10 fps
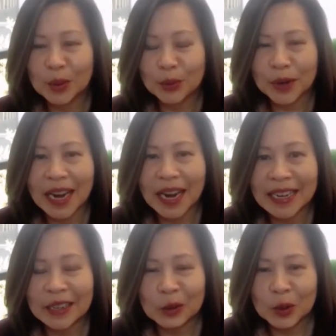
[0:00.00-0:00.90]

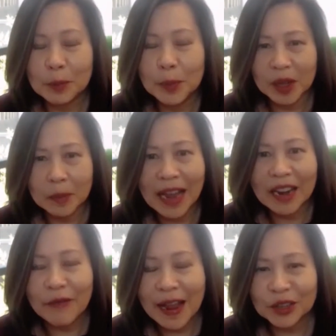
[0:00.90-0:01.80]
create or build
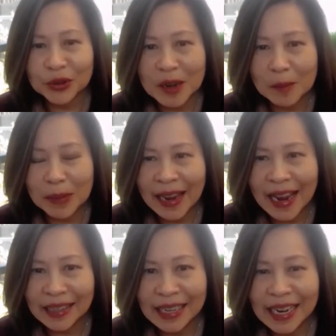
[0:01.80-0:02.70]
manufacturing
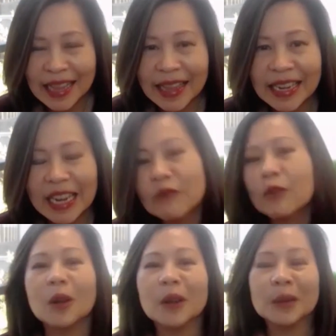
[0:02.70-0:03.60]
plan, then it
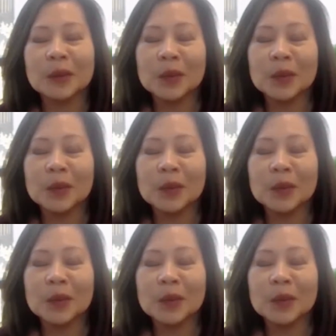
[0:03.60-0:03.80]
will